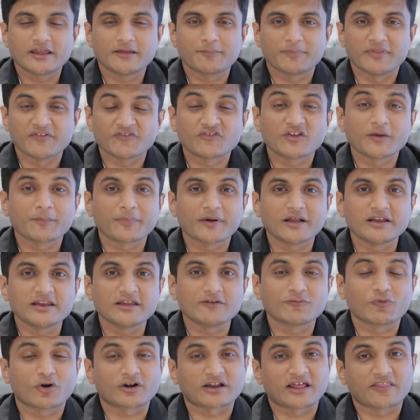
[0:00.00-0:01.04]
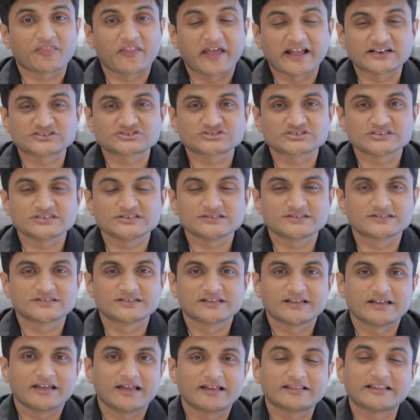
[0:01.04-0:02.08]
Principally, what are the actions
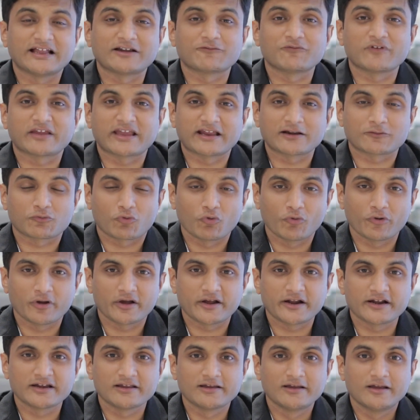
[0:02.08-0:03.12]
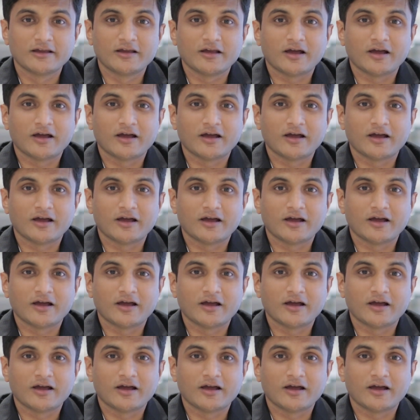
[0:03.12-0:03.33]
that we can go ahead,